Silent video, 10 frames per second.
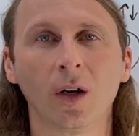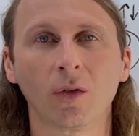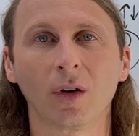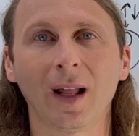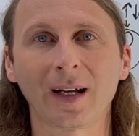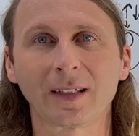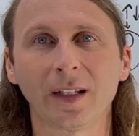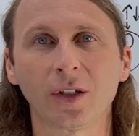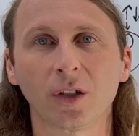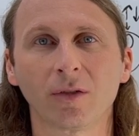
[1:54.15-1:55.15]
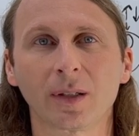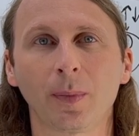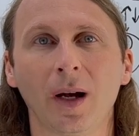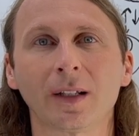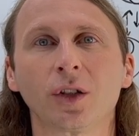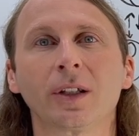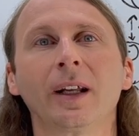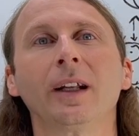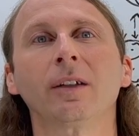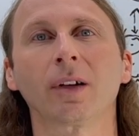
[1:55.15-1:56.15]
relaxation response, just
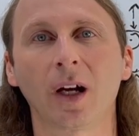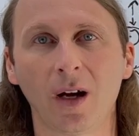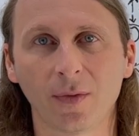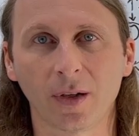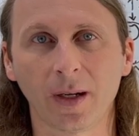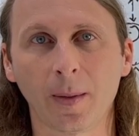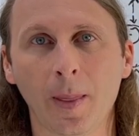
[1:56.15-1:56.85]
getting the recovery.